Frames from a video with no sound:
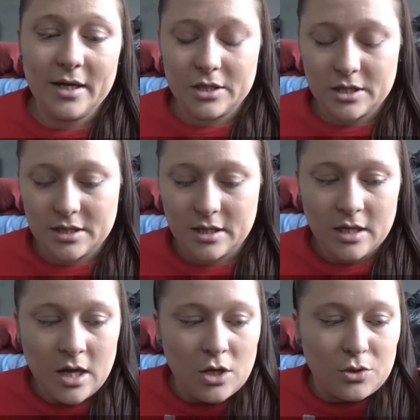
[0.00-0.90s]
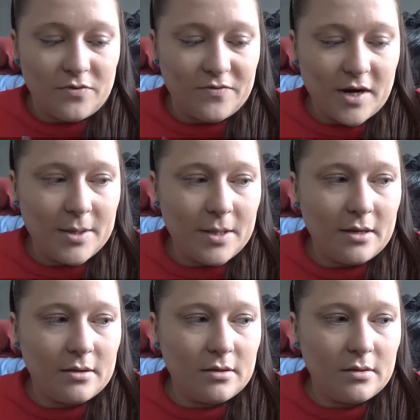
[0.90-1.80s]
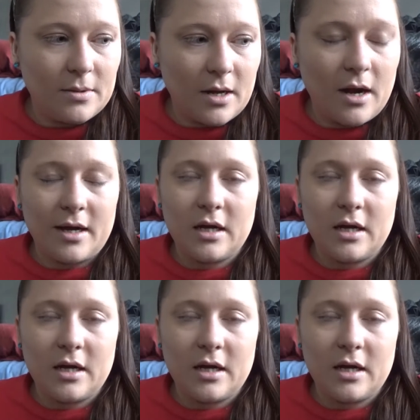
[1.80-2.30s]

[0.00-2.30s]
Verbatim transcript: It's just that you'll find that there